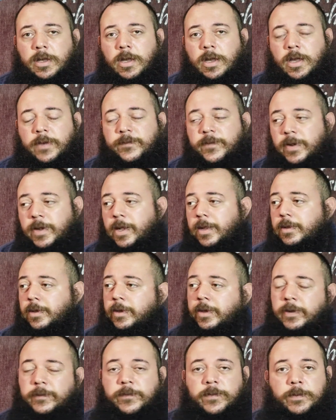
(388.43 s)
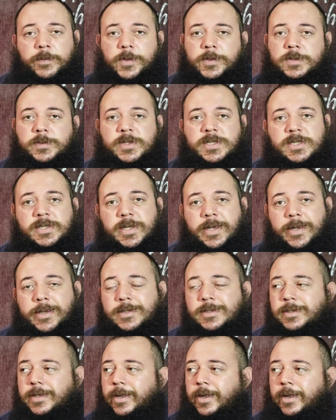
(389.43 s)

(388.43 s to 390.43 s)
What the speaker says: If you're not learning from those mistakes